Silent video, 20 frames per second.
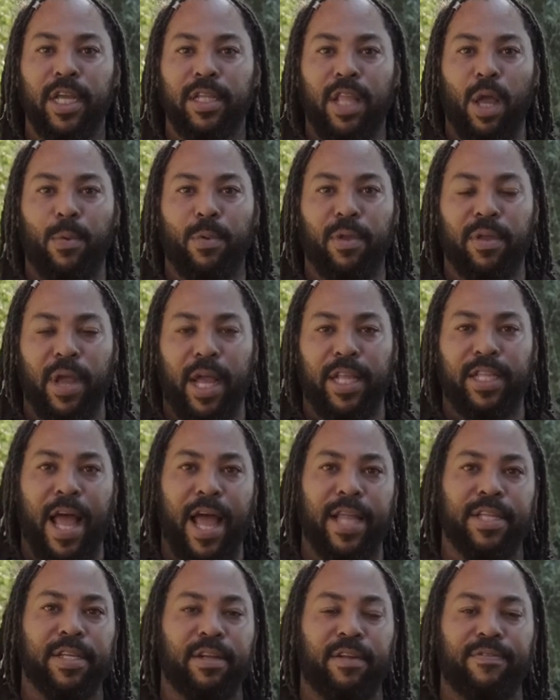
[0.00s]
that we
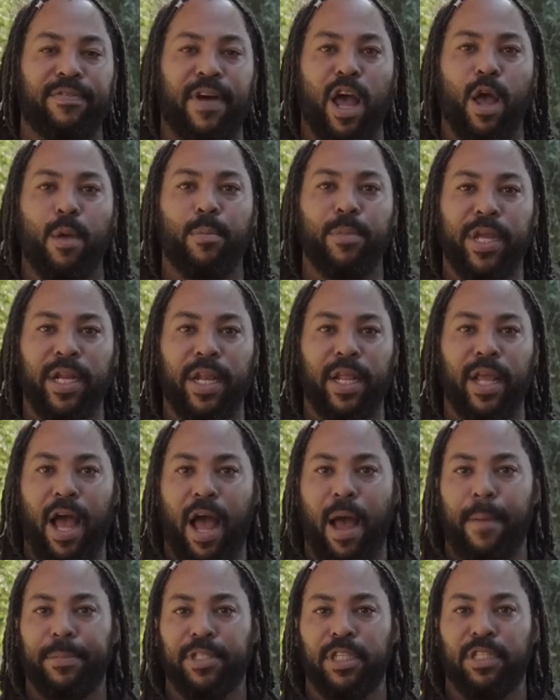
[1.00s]
identify immediate
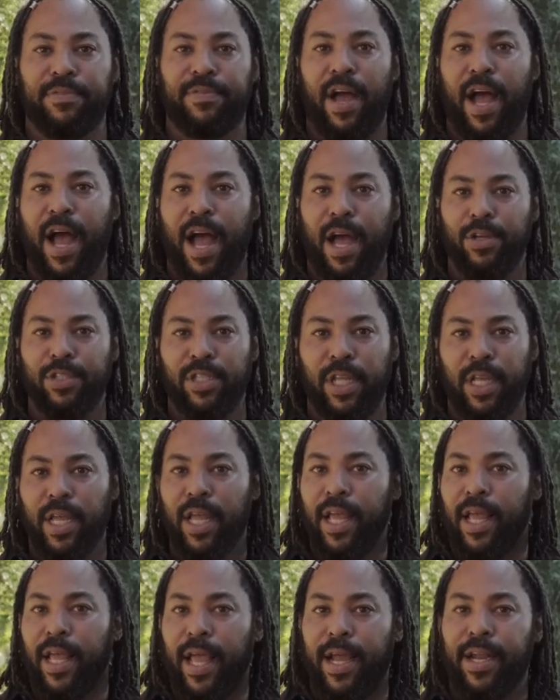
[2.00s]
options for housing,
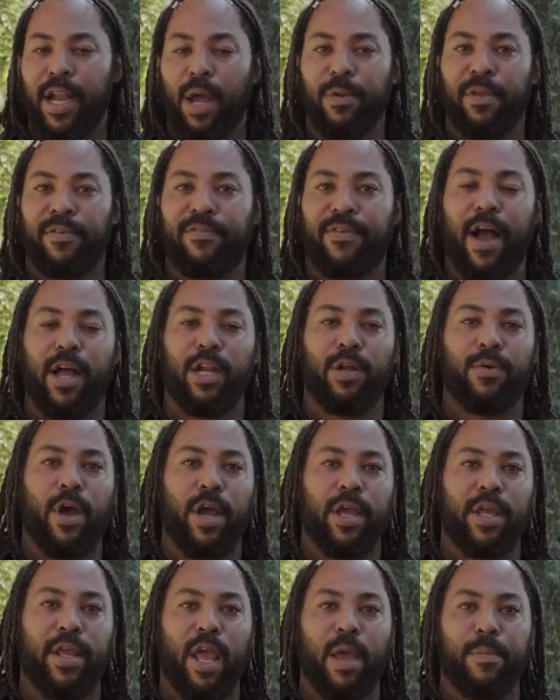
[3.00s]
and that we follow our
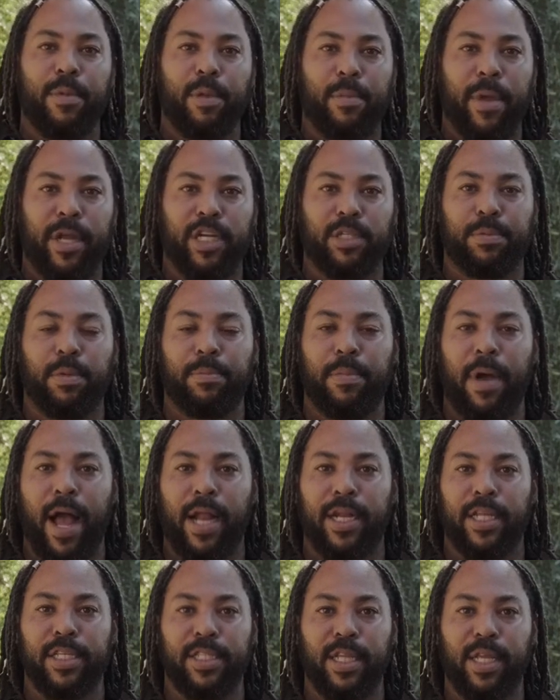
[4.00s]
encampment management
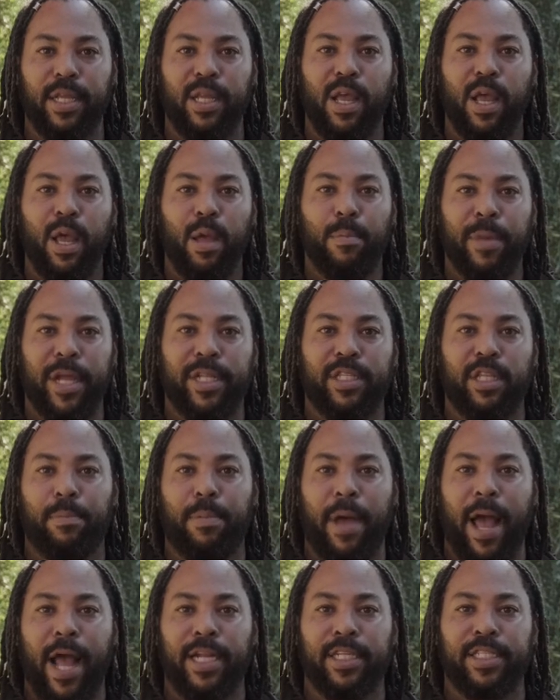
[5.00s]
policy meant to
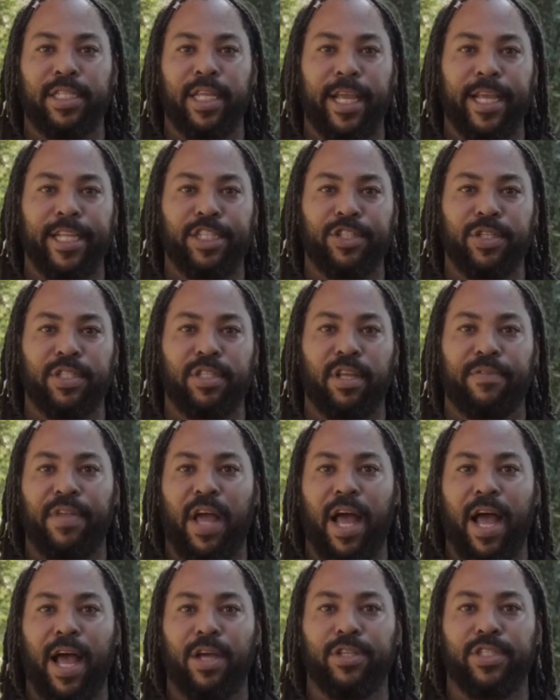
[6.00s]
balance the interests of the
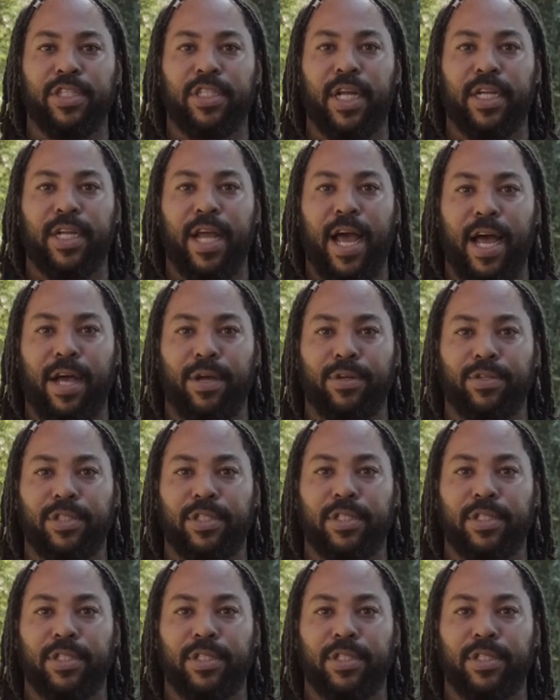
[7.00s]
housed and unhoused.